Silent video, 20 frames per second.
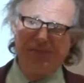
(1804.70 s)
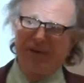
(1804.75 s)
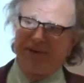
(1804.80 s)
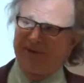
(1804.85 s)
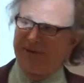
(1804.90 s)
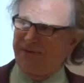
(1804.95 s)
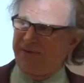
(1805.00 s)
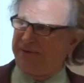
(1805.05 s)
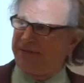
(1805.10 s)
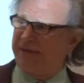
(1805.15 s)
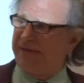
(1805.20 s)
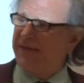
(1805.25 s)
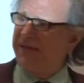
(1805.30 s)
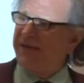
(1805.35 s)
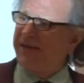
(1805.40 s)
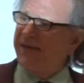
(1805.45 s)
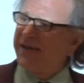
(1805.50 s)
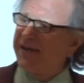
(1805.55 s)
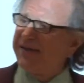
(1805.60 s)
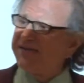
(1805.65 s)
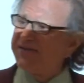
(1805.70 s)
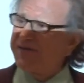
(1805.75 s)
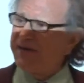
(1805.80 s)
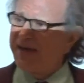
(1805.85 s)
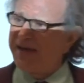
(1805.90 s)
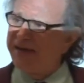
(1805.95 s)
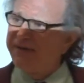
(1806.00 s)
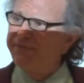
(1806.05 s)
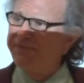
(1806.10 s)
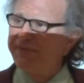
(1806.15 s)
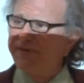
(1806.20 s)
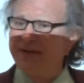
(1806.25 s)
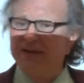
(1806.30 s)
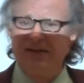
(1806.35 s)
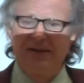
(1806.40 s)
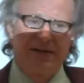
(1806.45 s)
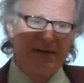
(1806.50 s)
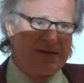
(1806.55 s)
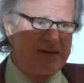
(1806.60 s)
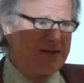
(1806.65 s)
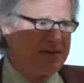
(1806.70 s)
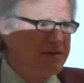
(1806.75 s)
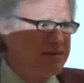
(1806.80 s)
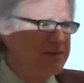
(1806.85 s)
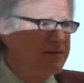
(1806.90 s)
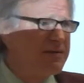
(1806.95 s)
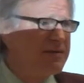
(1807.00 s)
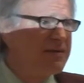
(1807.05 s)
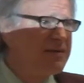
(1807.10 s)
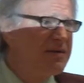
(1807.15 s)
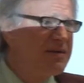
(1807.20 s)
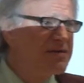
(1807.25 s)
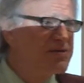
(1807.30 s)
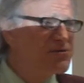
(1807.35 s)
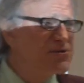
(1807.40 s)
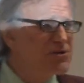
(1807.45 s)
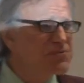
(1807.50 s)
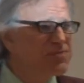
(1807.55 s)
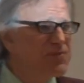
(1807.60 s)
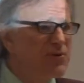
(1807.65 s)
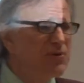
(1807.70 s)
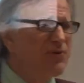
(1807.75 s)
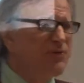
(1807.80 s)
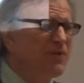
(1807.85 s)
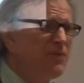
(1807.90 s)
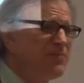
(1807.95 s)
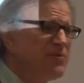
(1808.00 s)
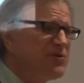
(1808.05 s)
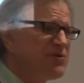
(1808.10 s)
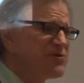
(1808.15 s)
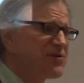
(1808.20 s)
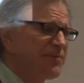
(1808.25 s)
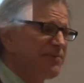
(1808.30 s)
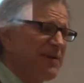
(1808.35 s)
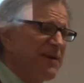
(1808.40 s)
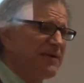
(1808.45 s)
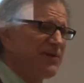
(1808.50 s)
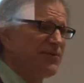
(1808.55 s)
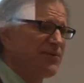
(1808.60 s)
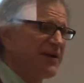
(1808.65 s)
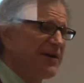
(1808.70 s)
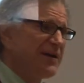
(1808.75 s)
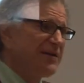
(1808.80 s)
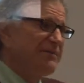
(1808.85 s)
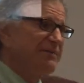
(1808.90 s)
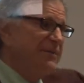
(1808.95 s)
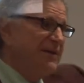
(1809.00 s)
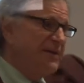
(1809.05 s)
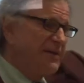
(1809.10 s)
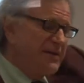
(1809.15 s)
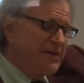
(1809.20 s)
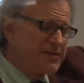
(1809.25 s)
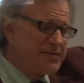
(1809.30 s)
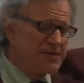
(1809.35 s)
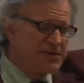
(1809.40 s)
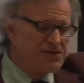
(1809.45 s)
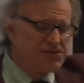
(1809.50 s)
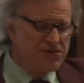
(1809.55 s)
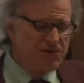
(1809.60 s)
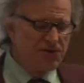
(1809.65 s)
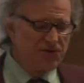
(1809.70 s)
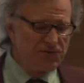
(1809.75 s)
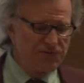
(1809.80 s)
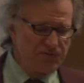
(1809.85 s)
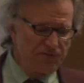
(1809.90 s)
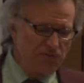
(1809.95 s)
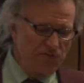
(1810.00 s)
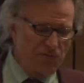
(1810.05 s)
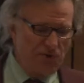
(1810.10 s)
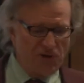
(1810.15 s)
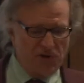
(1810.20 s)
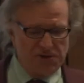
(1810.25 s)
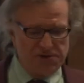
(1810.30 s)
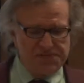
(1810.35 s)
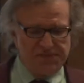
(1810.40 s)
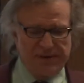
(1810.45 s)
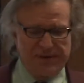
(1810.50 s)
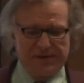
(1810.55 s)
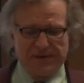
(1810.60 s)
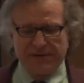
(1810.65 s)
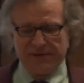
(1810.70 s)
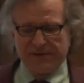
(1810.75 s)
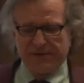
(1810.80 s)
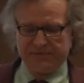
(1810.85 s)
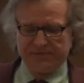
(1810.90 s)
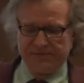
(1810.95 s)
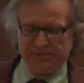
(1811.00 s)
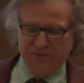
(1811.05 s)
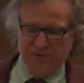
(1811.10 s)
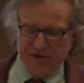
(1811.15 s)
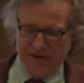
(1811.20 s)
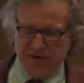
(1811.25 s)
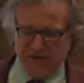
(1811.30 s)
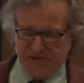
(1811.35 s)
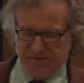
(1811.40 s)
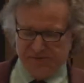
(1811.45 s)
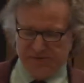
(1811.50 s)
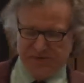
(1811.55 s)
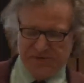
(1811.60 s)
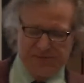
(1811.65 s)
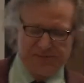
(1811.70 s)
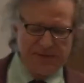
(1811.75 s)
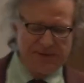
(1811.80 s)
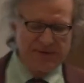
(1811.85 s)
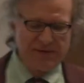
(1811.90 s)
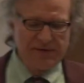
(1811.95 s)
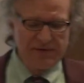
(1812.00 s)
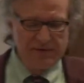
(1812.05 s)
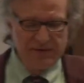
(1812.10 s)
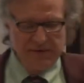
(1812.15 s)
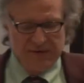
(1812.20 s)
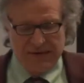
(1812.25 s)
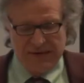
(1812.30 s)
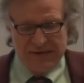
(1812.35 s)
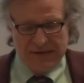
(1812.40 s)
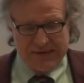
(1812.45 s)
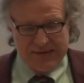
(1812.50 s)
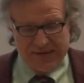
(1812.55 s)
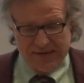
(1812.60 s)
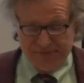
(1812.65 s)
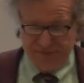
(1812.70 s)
better. It's high fidelity. It's just beautiful music. By the way, it tends to go through walls better and transmits better. Now,